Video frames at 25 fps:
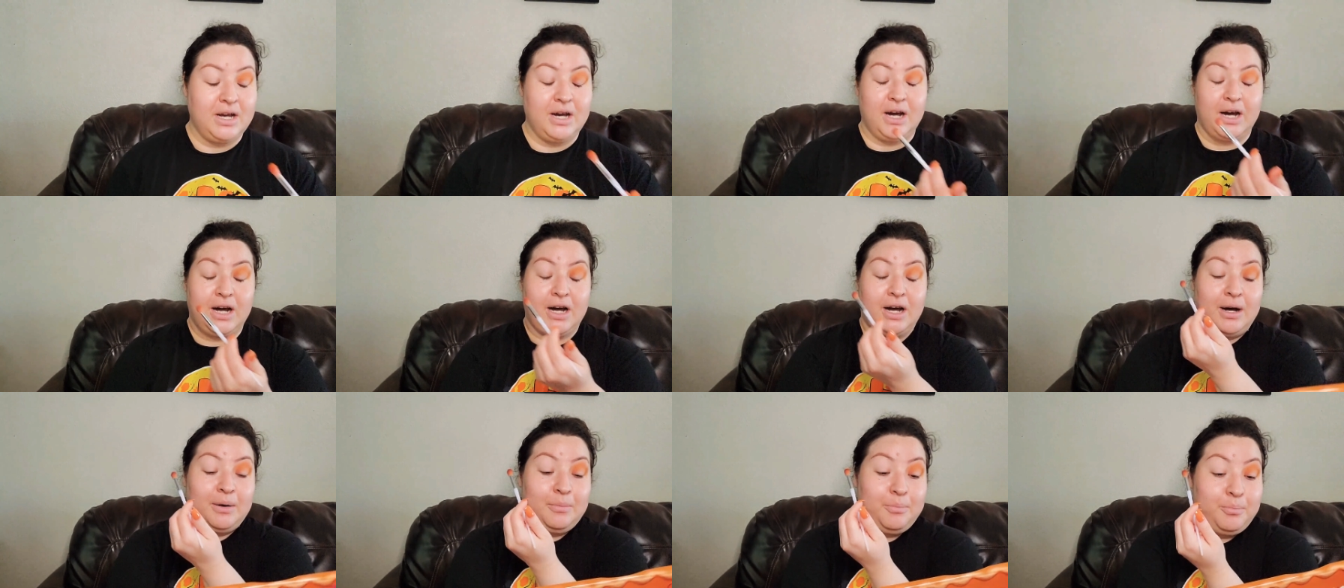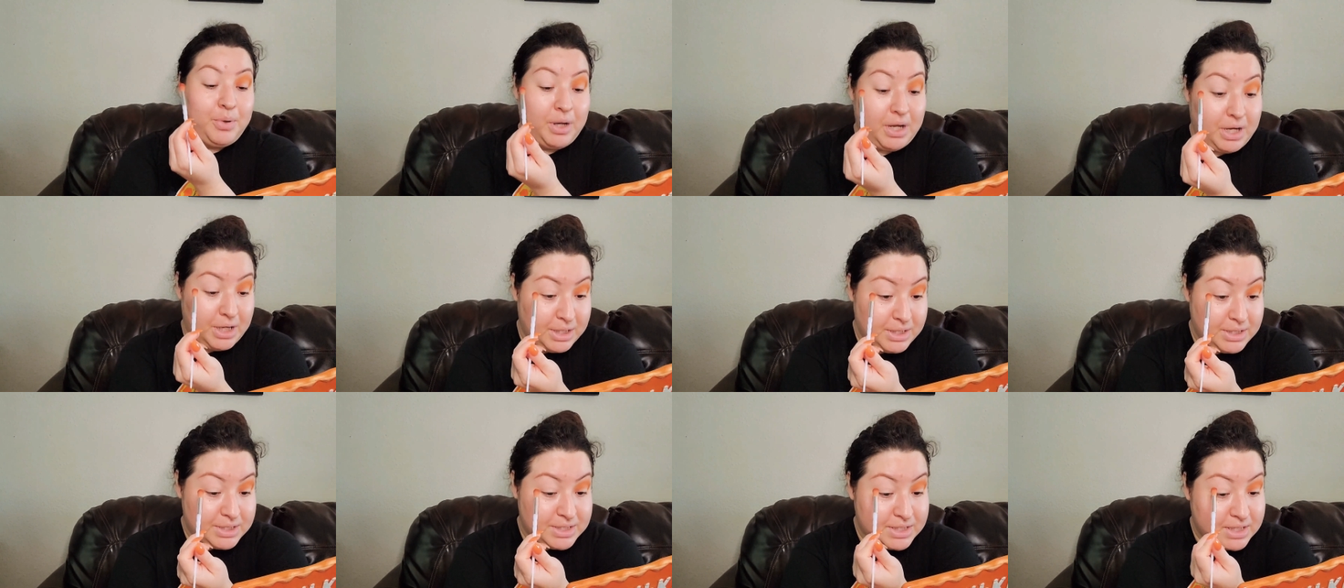Um,
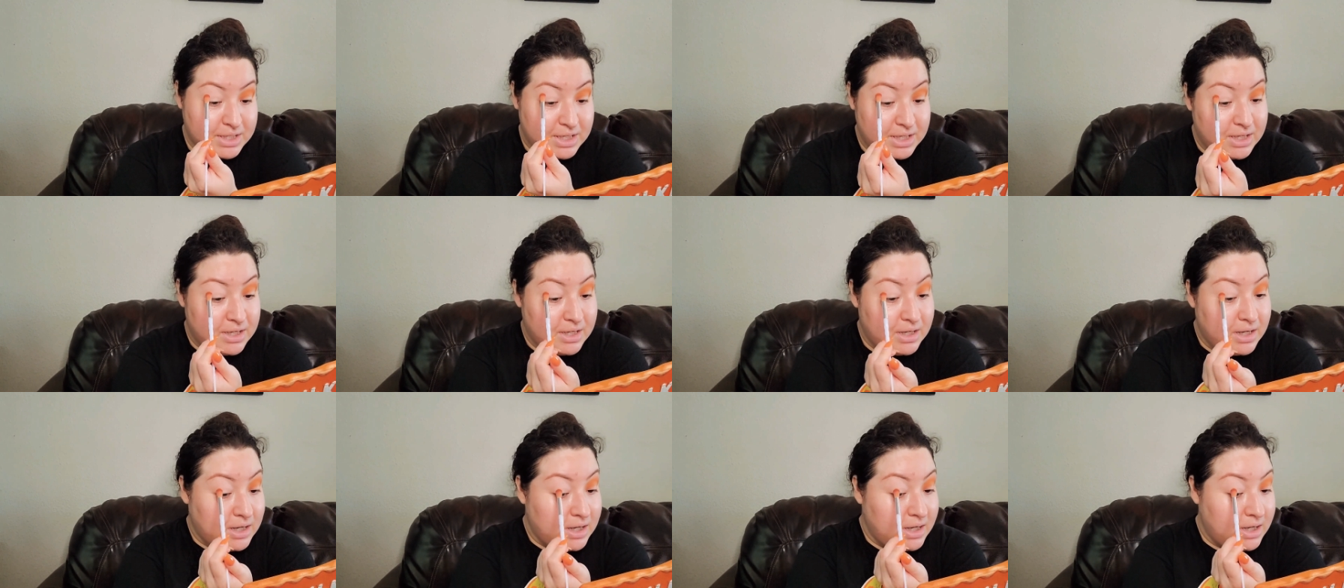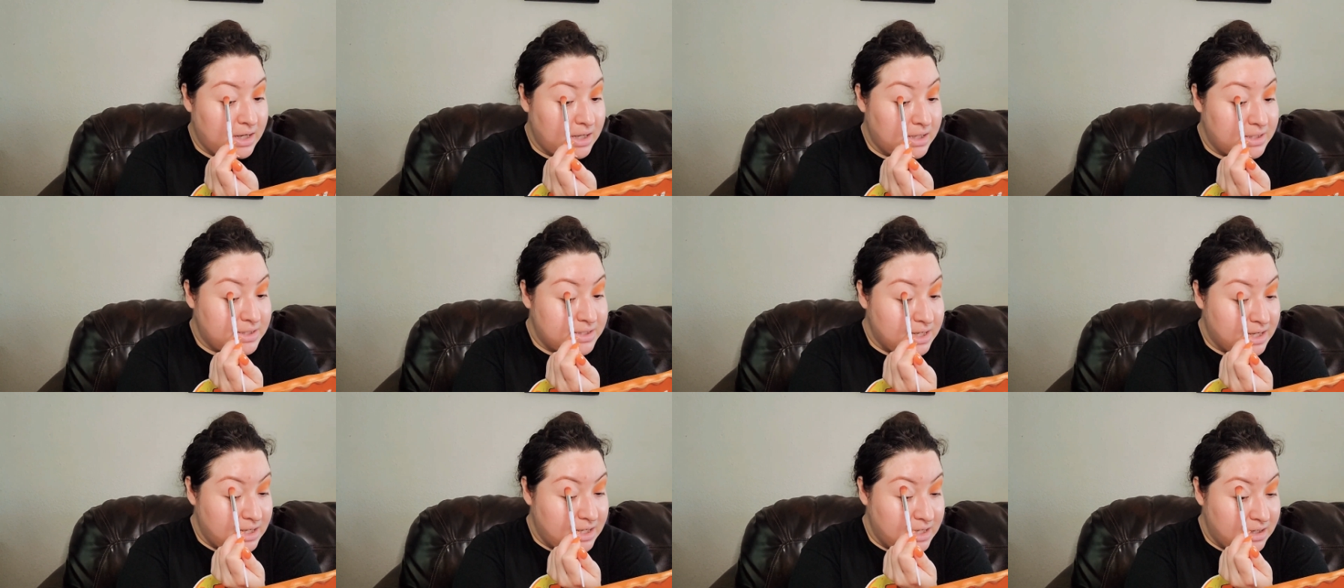because
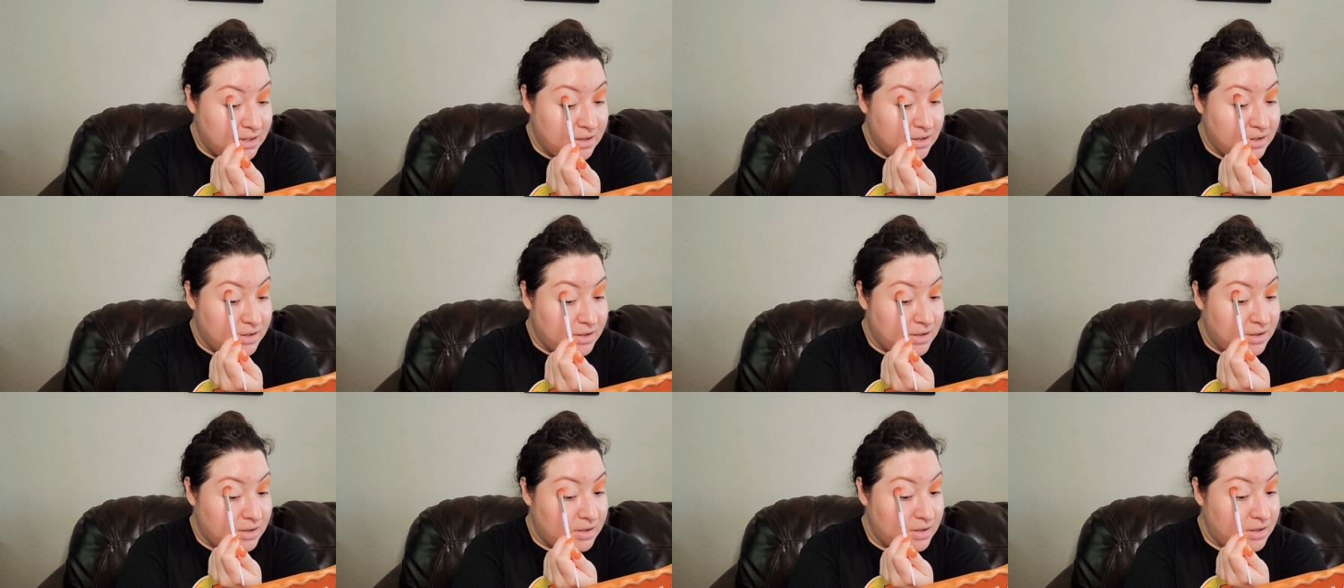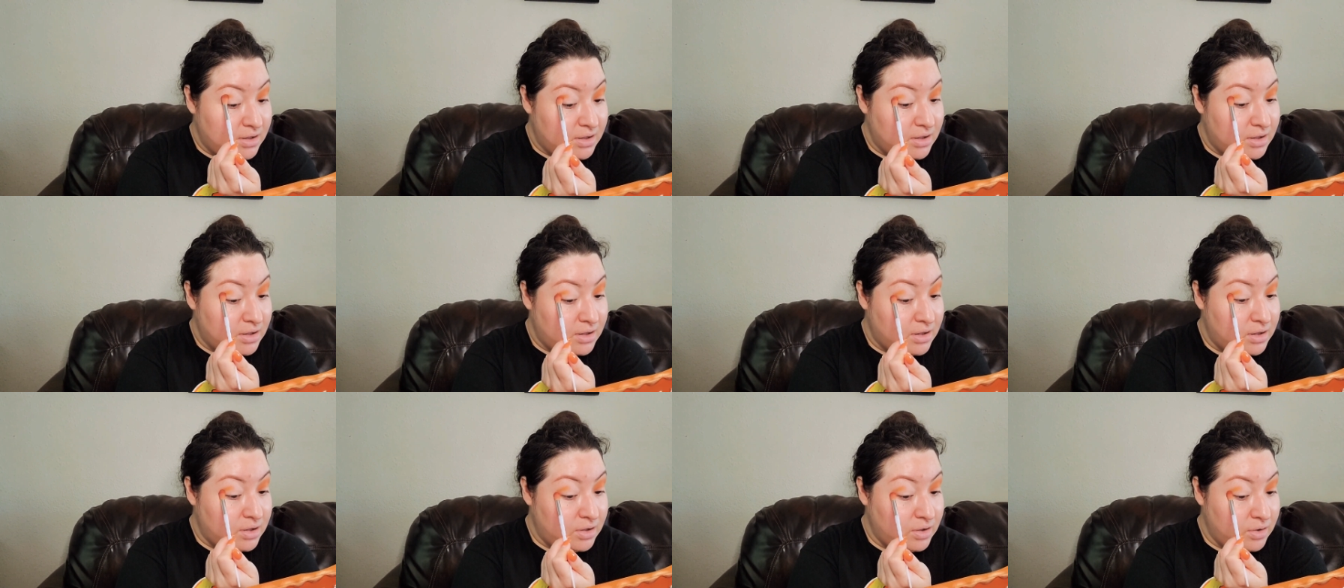it's getting
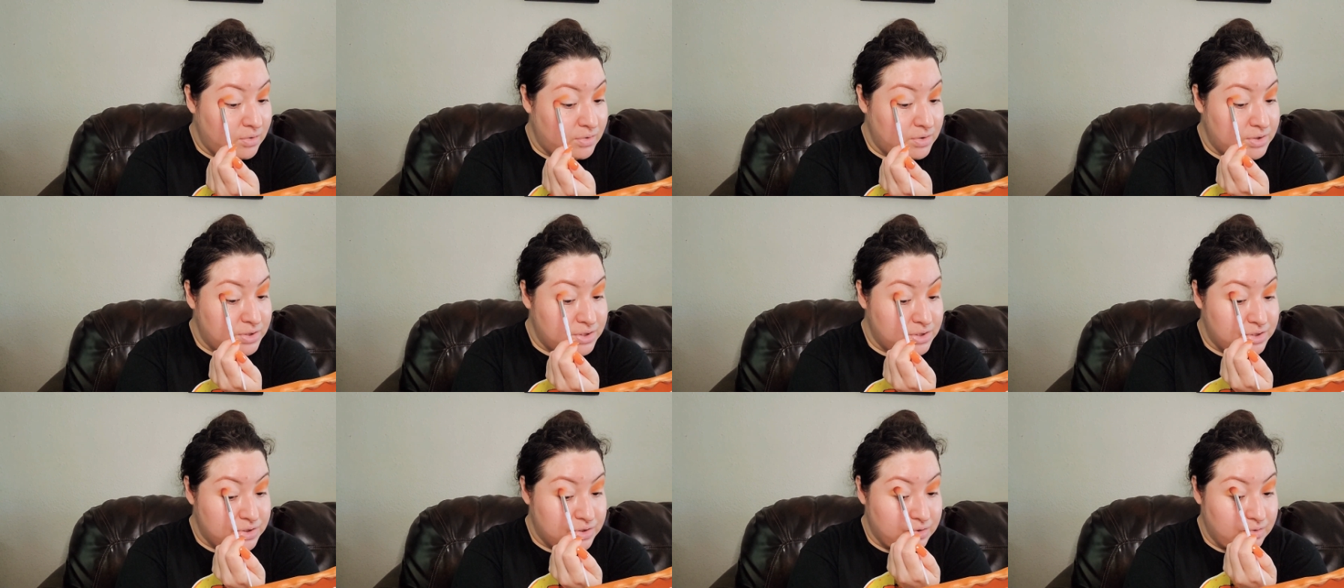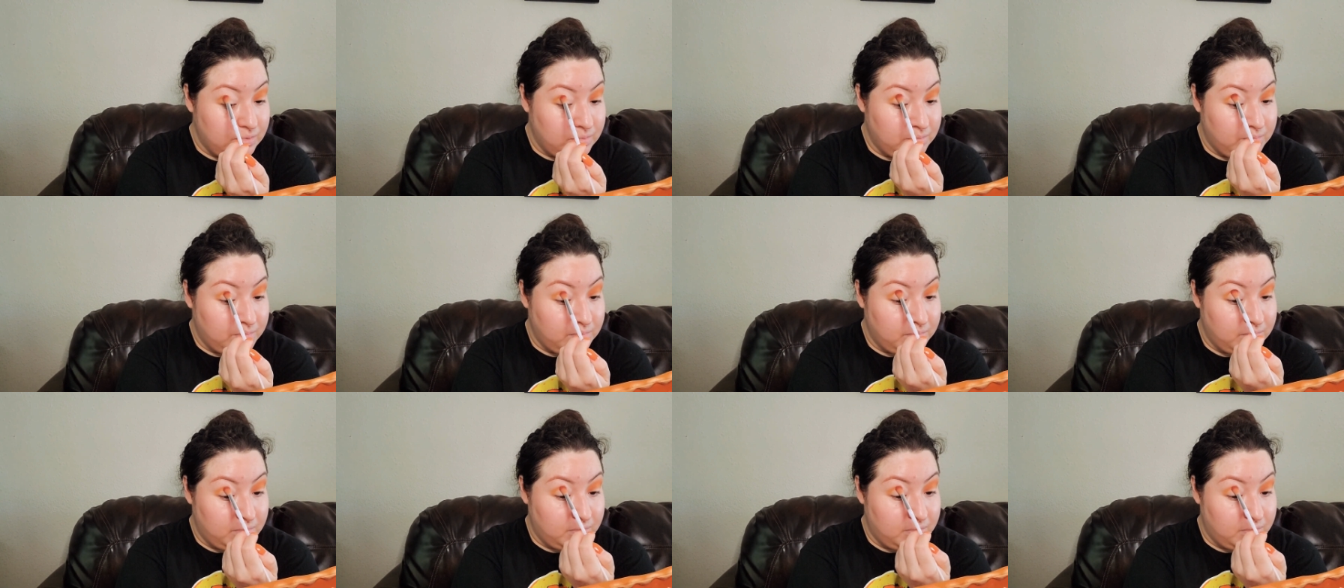close to